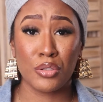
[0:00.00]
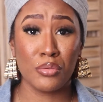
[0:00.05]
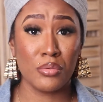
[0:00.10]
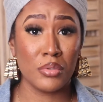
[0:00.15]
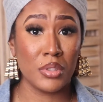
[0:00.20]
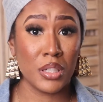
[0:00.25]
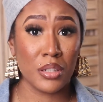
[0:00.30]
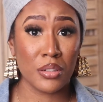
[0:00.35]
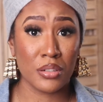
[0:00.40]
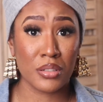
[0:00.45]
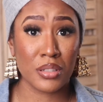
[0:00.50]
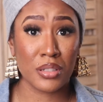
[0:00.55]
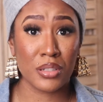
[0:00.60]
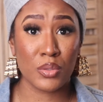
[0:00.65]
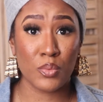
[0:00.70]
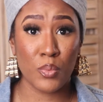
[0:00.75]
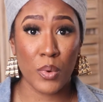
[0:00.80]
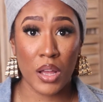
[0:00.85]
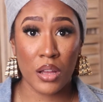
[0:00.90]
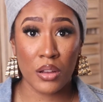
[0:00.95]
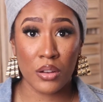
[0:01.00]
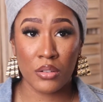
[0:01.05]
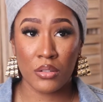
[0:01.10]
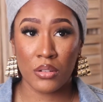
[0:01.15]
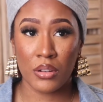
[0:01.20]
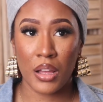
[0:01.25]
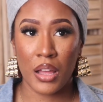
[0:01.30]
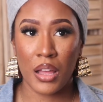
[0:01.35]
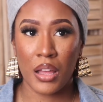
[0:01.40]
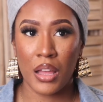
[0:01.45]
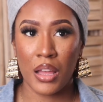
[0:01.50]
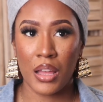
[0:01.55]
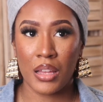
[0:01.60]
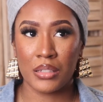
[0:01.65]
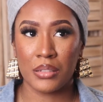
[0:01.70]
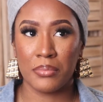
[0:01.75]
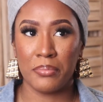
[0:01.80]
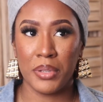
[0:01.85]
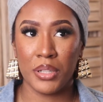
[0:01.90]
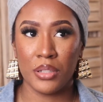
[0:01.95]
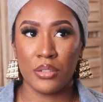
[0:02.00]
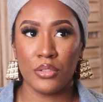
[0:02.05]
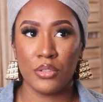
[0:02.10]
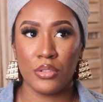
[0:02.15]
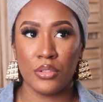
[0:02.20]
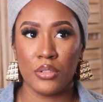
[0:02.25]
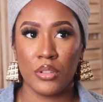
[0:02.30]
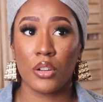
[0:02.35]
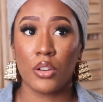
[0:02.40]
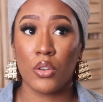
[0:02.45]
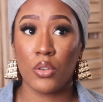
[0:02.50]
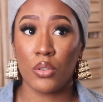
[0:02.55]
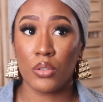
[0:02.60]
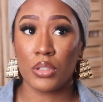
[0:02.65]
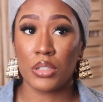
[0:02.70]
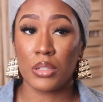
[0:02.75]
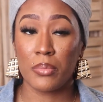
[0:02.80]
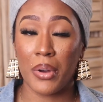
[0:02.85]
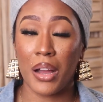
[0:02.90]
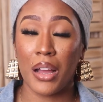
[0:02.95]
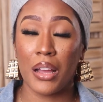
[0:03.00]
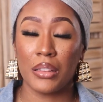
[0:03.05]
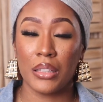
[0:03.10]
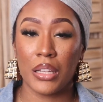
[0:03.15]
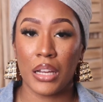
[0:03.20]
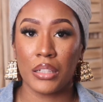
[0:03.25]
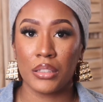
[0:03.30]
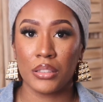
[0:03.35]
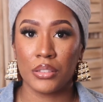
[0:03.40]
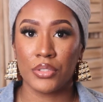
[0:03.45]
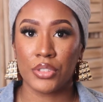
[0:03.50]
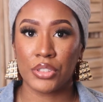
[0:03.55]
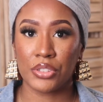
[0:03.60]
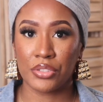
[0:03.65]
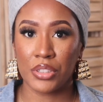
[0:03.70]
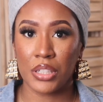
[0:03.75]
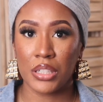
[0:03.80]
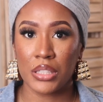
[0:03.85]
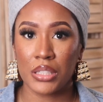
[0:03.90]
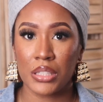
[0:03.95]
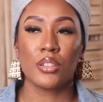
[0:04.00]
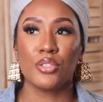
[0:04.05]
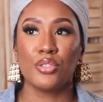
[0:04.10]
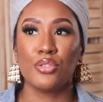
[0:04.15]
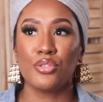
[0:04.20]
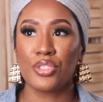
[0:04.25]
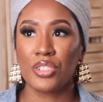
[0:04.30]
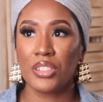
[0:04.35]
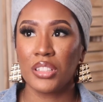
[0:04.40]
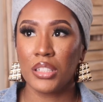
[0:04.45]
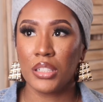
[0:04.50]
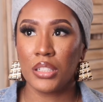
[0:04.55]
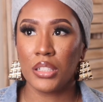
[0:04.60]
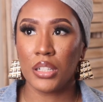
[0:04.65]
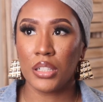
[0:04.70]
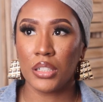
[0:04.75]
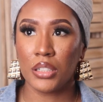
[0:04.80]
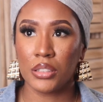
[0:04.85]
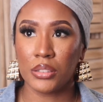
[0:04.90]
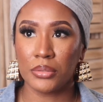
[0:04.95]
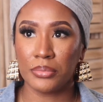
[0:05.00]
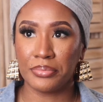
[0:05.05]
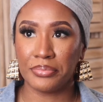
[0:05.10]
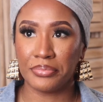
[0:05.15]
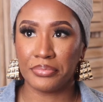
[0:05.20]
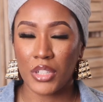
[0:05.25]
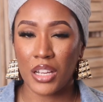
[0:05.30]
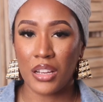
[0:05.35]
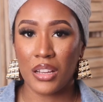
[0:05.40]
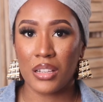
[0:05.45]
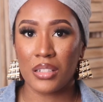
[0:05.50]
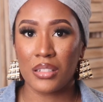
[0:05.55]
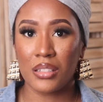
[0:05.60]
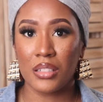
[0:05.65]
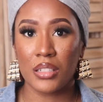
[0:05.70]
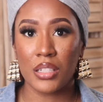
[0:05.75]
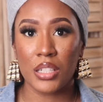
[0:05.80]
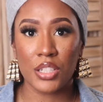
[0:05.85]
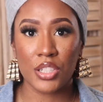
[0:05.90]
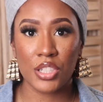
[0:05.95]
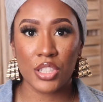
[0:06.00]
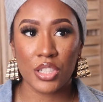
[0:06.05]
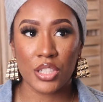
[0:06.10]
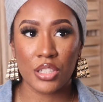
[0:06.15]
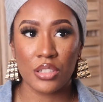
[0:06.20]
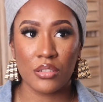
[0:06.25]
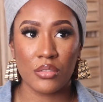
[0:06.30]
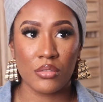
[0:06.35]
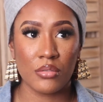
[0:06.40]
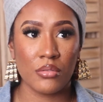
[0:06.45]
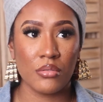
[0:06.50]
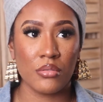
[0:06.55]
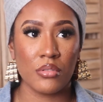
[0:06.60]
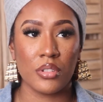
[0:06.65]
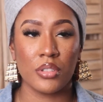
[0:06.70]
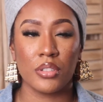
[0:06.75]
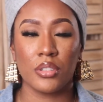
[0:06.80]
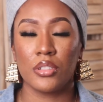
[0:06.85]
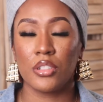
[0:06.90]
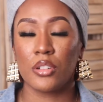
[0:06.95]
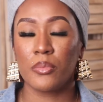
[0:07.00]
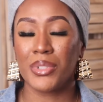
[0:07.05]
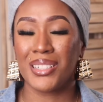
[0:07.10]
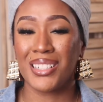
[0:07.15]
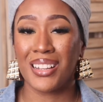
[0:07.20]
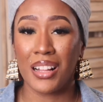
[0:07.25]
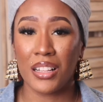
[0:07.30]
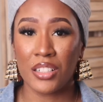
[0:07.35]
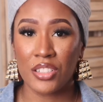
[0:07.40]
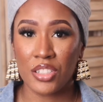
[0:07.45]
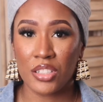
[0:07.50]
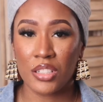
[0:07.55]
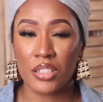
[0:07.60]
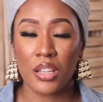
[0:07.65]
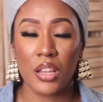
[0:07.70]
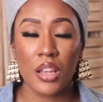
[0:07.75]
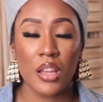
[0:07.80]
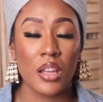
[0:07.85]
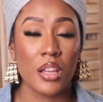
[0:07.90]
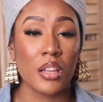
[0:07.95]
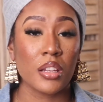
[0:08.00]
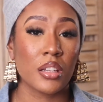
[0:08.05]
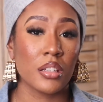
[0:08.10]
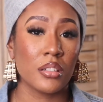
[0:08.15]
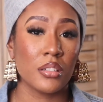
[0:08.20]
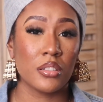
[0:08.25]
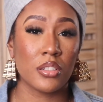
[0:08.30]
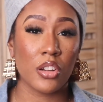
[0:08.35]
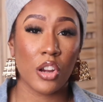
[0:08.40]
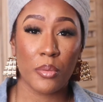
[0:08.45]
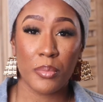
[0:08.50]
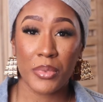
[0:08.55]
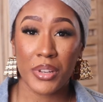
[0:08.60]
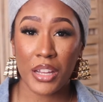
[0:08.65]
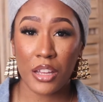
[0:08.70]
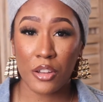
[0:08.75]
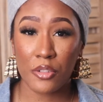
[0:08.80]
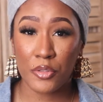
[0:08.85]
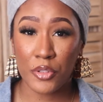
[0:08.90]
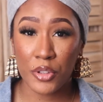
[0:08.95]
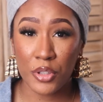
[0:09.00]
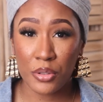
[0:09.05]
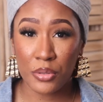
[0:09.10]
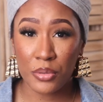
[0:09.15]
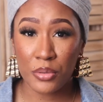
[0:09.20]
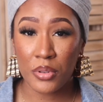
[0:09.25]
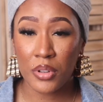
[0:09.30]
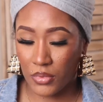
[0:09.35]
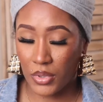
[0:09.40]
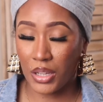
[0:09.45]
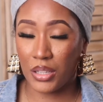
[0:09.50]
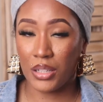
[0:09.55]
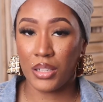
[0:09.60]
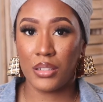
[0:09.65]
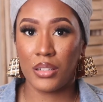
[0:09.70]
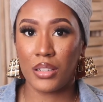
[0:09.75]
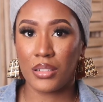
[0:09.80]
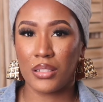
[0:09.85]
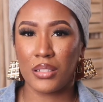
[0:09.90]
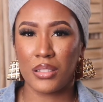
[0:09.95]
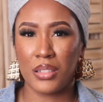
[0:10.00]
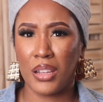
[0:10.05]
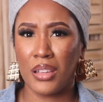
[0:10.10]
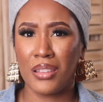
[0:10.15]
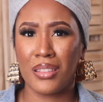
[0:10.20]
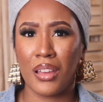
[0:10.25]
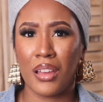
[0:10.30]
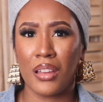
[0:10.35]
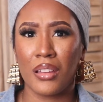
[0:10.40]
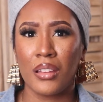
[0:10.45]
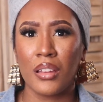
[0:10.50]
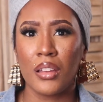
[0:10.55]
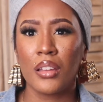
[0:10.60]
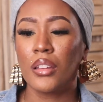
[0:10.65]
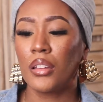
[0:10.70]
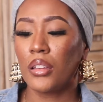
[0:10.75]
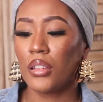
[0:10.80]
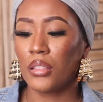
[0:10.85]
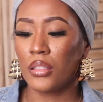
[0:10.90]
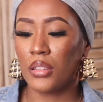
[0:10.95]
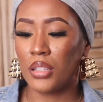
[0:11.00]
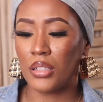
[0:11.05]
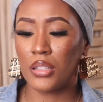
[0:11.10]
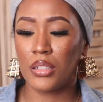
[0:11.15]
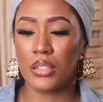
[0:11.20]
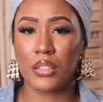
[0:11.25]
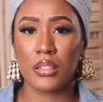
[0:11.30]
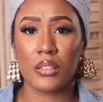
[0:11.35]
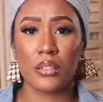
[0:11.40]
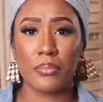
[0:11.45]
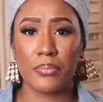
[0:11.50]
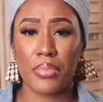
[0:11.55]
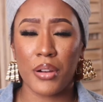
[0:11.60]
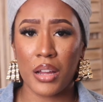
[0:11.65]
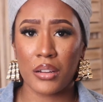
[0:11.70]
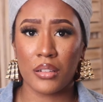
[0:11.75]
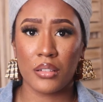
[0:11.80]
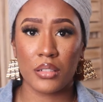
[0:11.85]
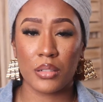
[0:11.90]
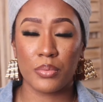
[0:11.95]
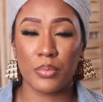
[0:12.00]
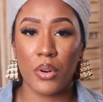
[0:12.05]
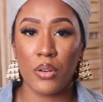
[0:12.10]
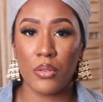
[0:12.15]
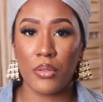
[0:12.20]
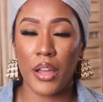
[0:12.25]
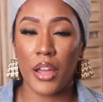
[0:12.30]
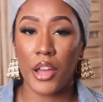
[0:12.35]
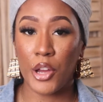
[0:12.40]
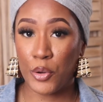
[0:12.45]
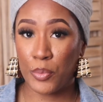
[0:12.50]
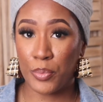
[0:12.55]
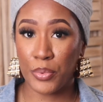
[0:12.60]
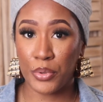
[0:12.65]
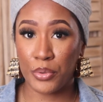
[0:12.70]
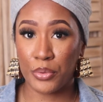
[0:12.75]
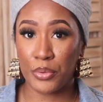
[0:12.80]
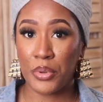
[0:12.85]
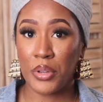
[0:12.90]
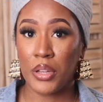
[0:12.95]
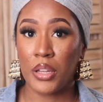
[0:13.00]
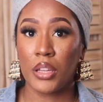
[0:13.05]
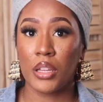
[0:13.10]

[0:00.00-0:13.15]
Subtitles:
years as well, has been caused by a lot of stress. Usually an esthetician or your dermatologist can determine that for you, and it doesn't say that these products won't help you.